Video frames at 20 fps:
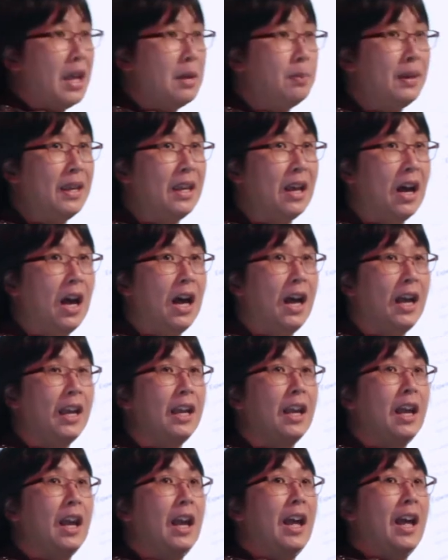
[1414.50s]

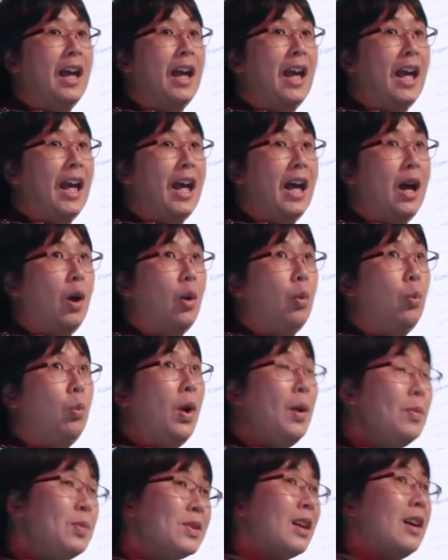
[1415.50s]
API. Our
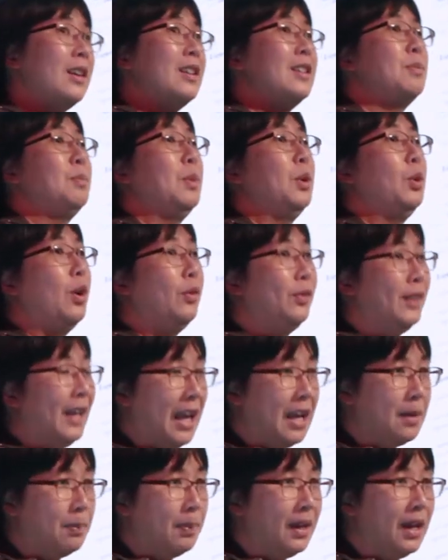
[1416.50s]
website is built off
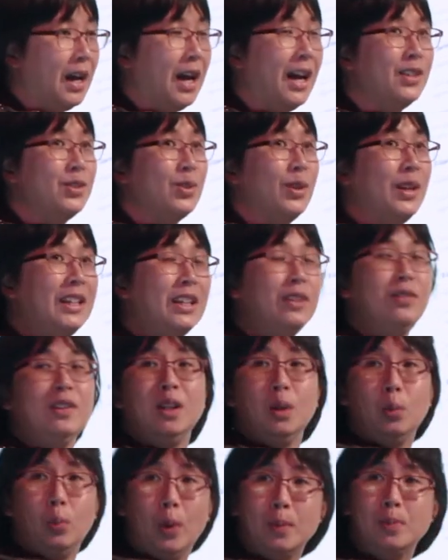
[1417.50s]
the API, so
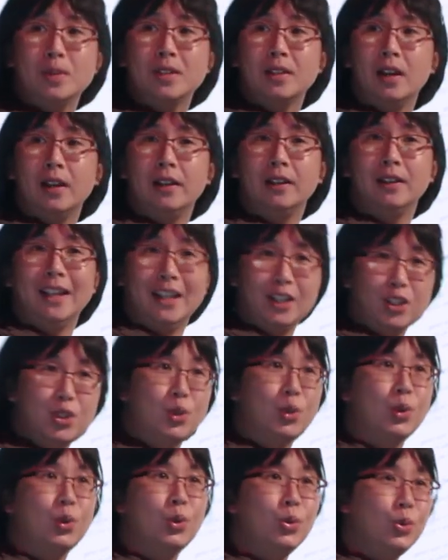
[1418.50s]
anything the website can
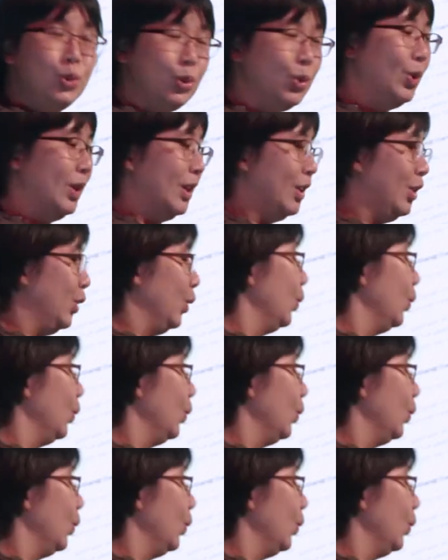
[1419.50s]
do, you can